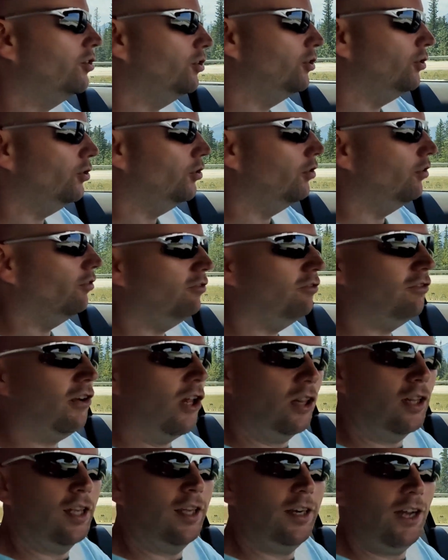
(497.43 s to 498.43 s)
to
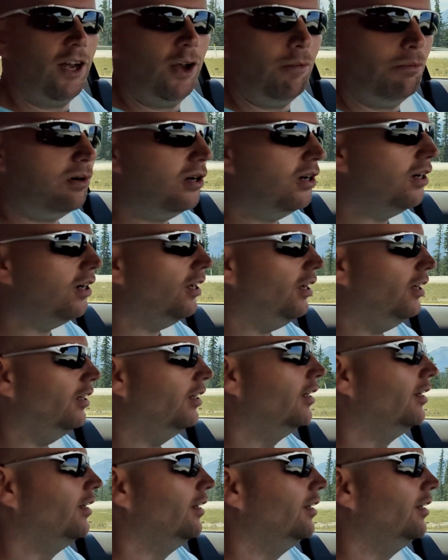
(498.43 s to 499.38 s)
Vulcan, Alberta,